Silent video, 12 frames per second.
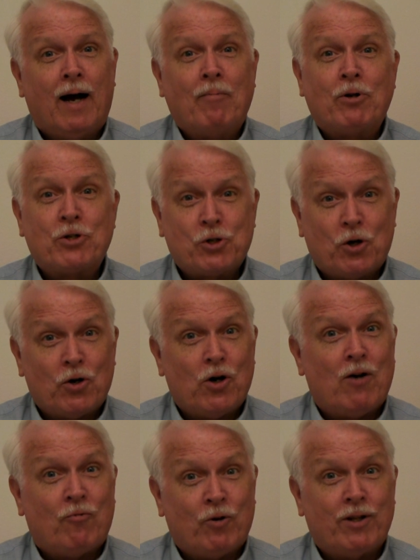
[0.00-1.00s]
I want to start
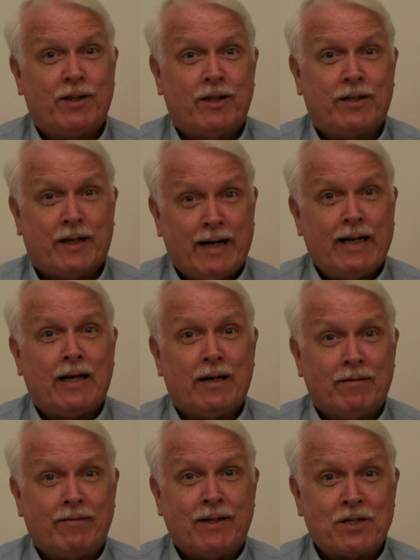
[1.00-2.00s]
off with the title
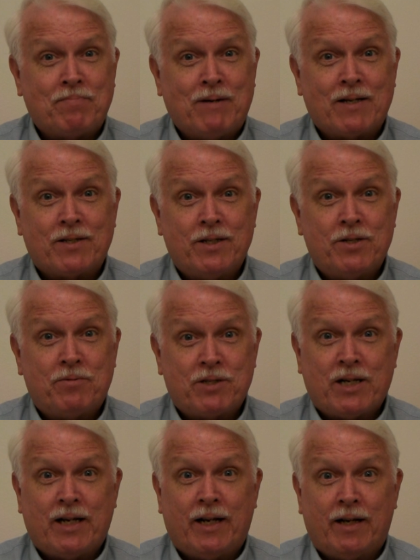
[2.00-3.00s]
of this message
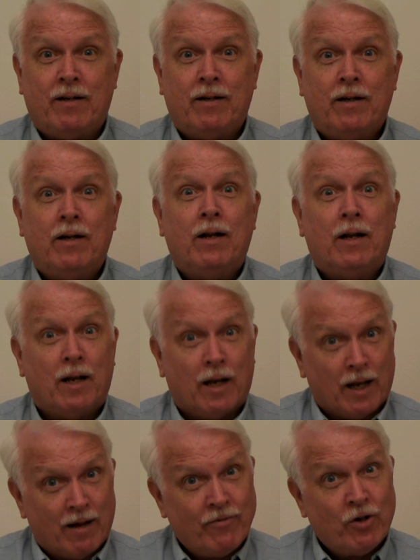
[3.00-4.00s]
saying,
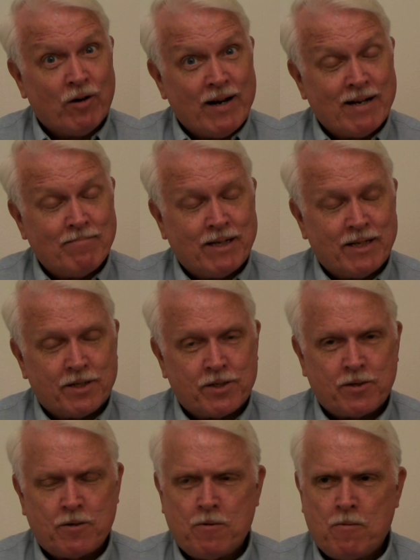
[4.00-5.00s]
Love Your
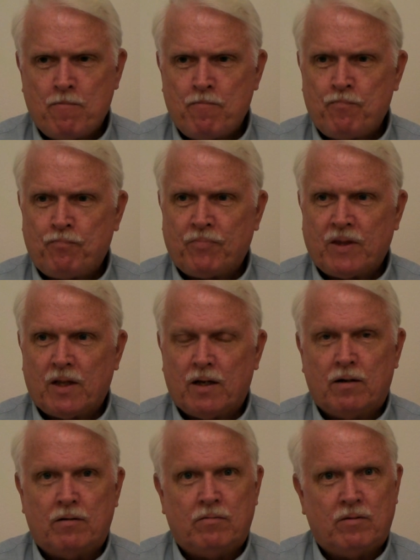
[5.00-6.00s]
Enemies.
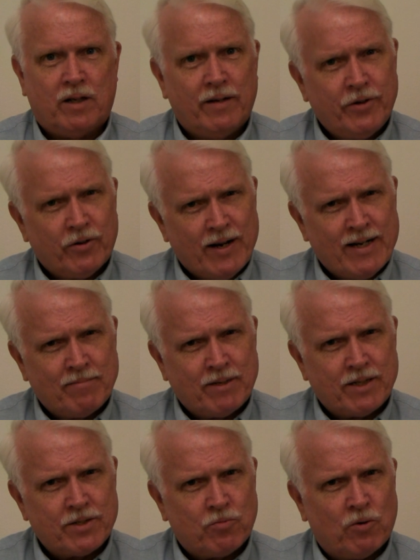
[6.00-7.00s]
Love Your
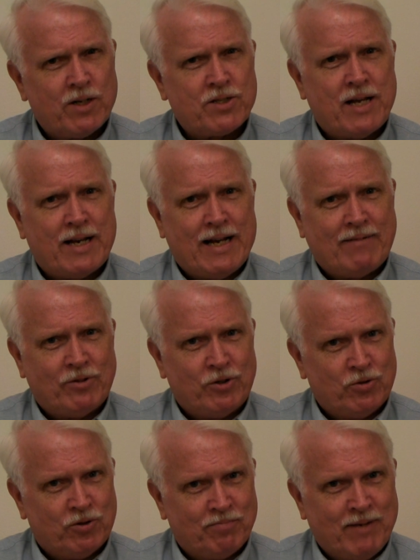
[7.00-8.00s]
Enemies. What does that have to
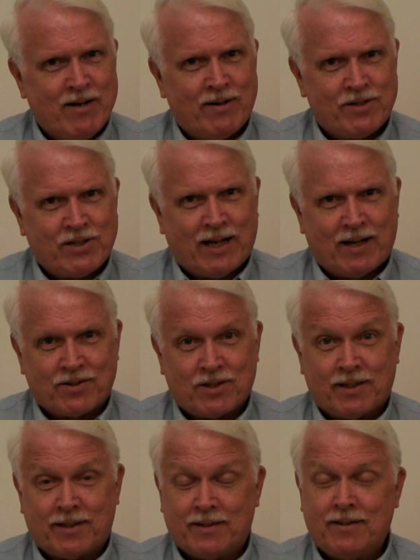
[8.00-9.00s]
do with marriage
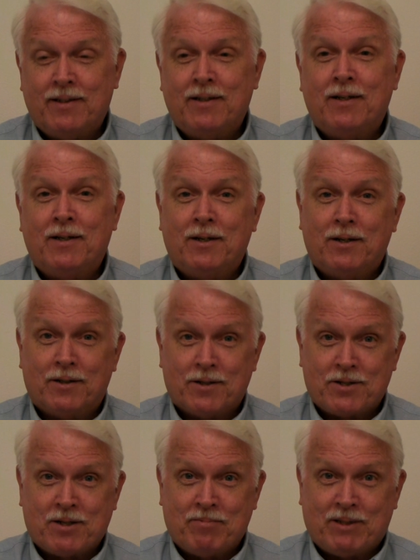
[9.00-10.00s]
counseling?
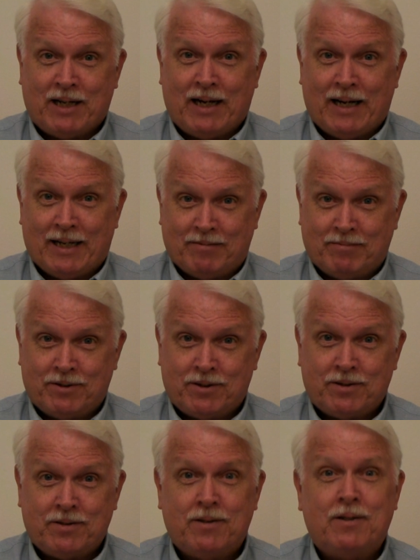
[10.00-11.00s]

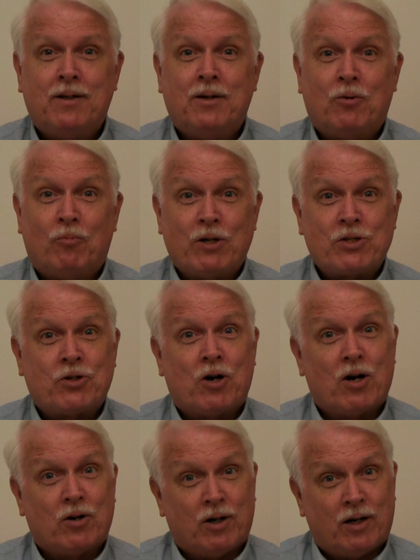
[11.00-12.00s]
Sometimes we
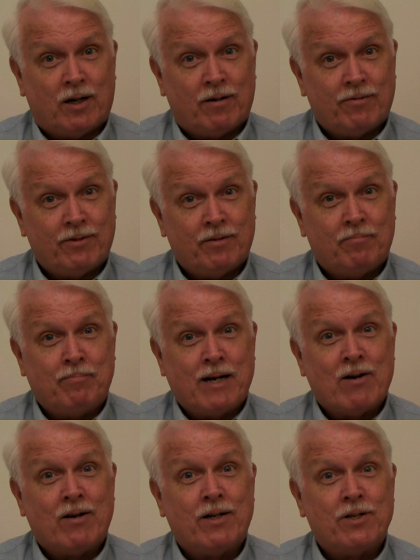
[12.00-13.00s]
start off,
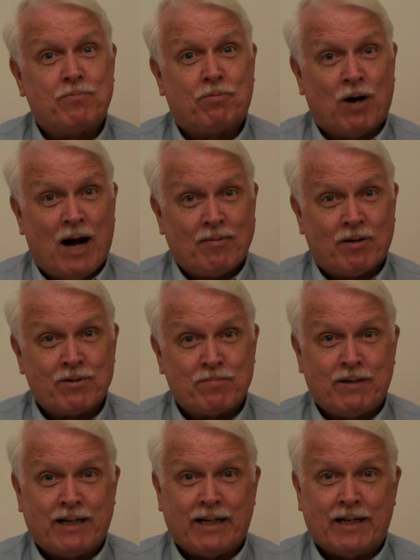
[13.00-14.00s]
marriage problems
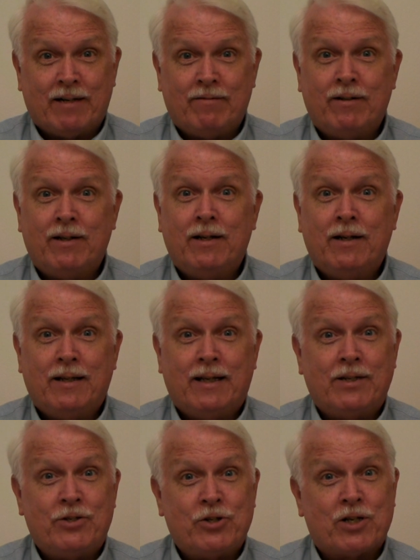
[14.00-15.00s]
big enough,
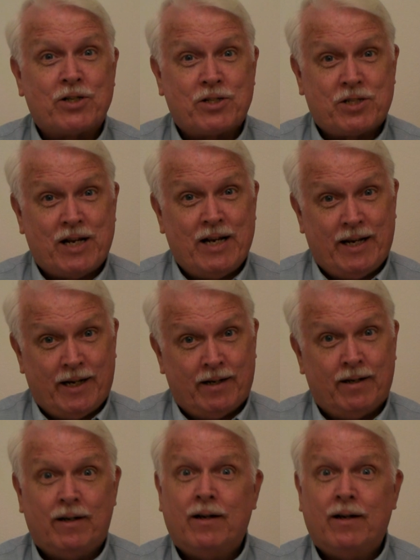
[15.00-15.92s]
that just saying,